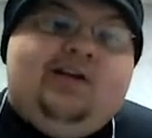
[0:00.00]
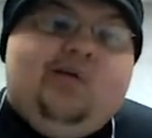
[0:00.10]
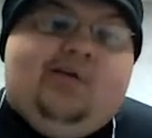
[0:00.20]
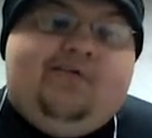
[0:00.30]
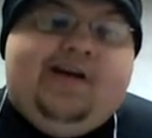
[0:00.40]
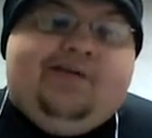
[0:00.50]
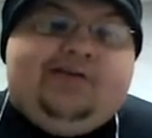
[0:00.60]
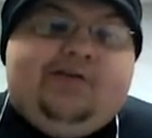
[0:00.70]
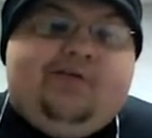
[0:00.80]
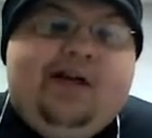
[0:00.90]
your
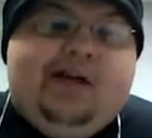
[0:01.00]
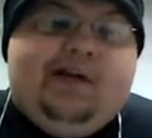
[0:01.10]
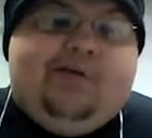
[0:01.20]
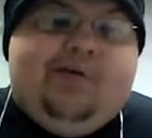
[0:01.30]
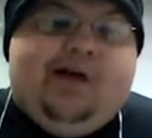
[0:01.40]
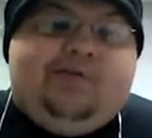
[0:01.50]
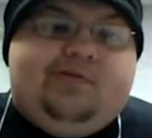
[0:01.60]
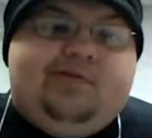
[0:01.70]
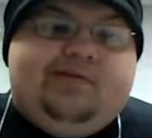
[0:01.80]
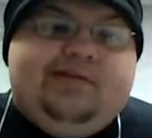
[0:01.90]
favorite shooter and hip-hop
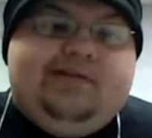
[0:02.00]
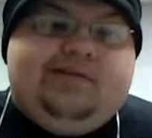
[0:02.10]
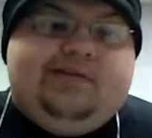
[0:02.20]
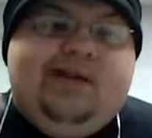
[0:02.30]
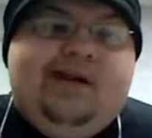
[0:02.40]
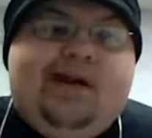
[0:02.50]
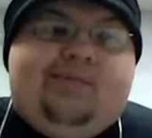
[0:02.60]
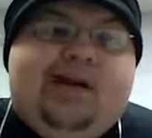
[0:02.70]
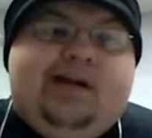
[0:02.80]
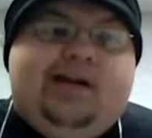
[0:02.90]
enthusiast.
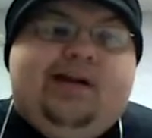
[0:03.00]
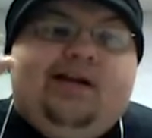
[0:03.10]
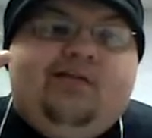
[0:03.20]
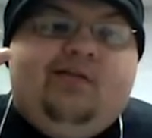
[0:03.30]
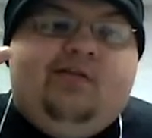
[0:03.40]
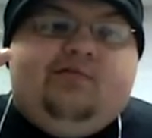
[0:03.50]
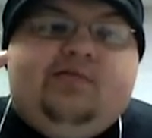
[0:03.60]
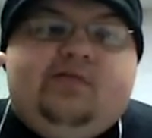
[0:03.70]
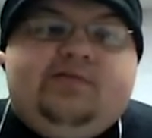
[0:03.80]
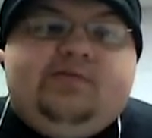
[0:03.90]
I'm out of here.
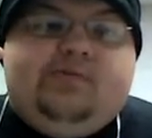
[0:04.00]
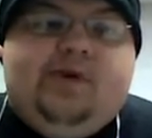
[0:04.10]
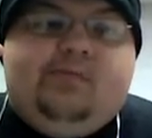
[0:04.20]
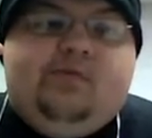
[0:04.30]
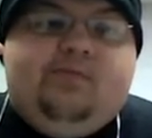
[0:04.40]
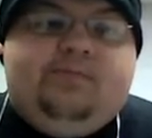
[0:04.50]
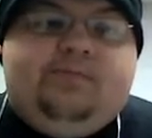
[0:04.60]
Deuces, people.